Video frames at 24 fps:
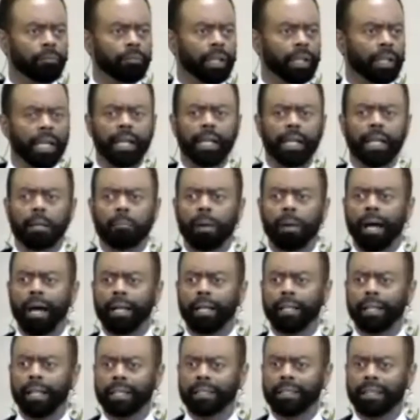
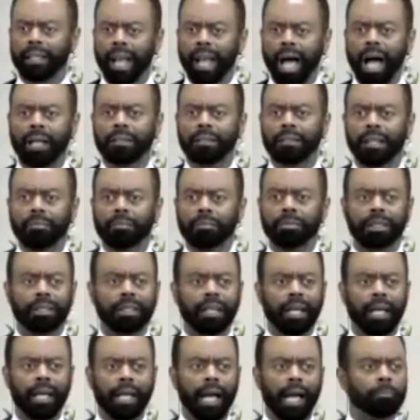Anybody that's locked up
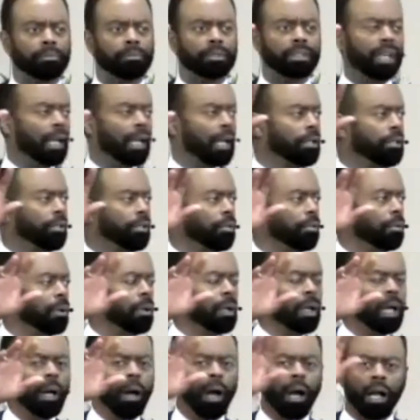today, I'm telling you,
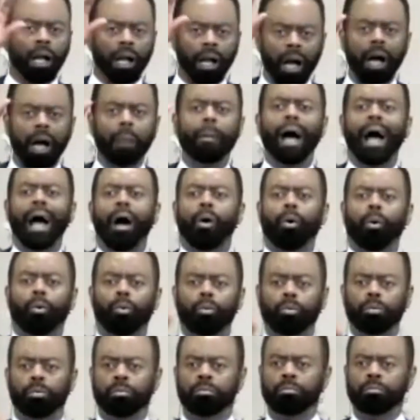come out
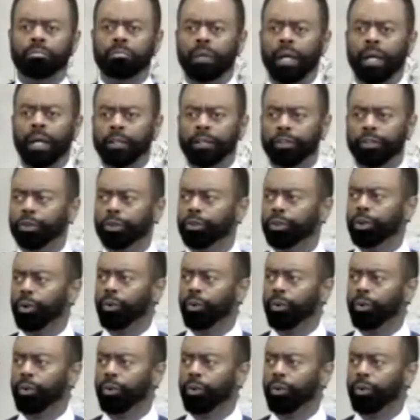and do the